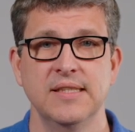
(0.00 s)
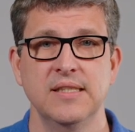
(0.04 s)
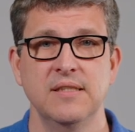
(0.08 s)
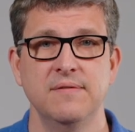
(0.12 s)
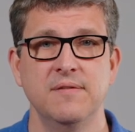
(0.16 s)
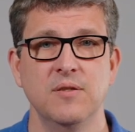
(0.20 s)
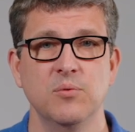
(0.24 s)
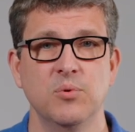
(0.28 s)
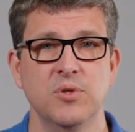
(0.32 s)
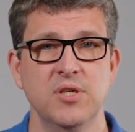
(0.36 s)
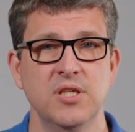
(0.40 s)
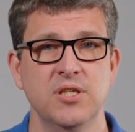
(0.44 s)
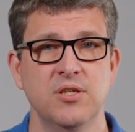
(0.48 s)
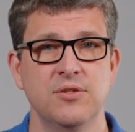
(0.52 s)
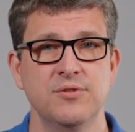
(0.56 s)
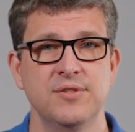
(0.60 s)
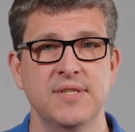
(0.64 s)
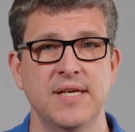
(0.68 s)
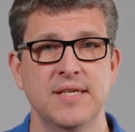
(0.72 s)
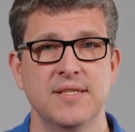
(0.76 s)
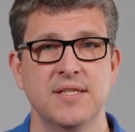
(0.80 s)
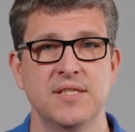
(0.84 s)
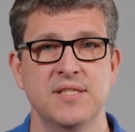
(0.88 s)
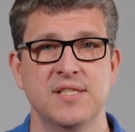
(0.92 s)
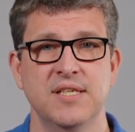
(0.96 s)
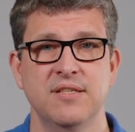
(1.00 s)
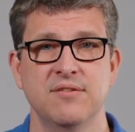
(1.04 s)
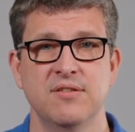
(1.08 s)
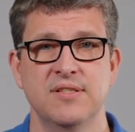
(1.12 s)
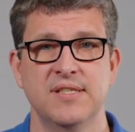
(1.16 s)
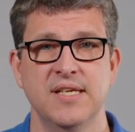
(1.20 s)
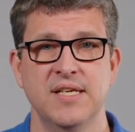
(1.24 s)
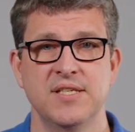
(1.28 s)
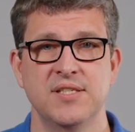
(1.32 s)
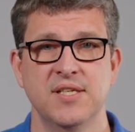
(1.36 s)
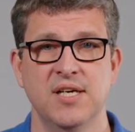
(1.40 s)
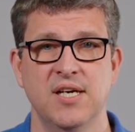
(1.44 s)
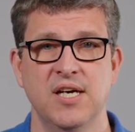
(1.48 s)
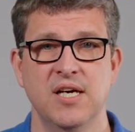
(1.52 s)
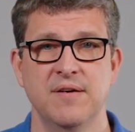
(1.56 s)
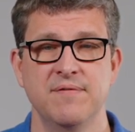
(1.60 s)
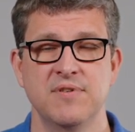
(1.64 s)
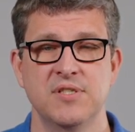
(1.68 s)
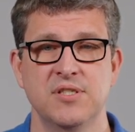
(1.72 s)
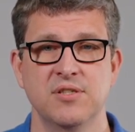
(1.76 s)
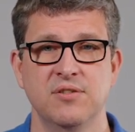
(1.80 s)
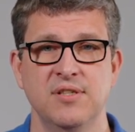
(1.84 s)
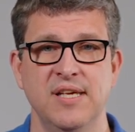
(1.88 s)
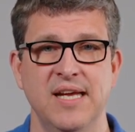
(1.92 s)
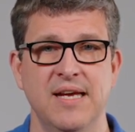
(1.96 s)
If you want to contact us here at Data
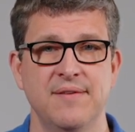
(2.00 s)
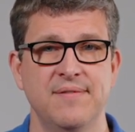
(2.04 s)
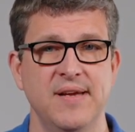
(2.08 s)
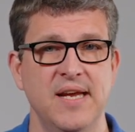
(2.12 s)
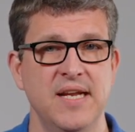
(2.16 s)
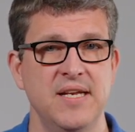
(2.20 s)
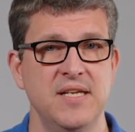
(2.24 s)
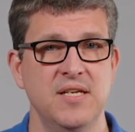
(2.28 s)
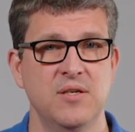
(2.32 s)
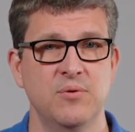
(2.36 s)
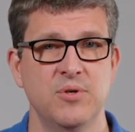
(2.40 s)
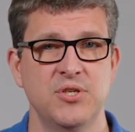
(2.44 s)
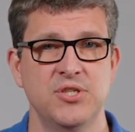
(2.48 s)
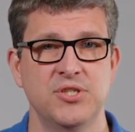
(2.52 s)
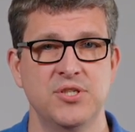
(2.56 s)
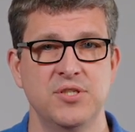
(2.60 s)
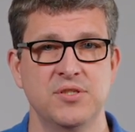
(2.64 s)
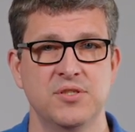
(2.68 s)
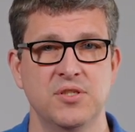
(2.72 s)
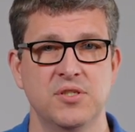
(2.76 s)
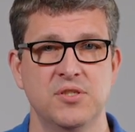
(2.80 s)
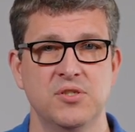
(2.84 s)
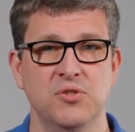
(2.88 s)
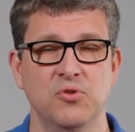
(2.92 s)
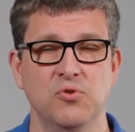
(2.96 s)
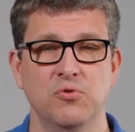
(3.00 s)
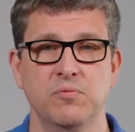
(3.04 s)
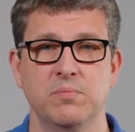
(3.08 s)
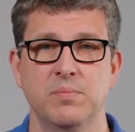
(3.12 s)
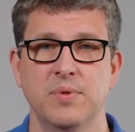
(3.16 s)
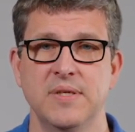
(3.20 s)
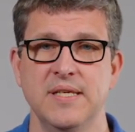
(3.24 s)
Harvest, or you have any questions at all,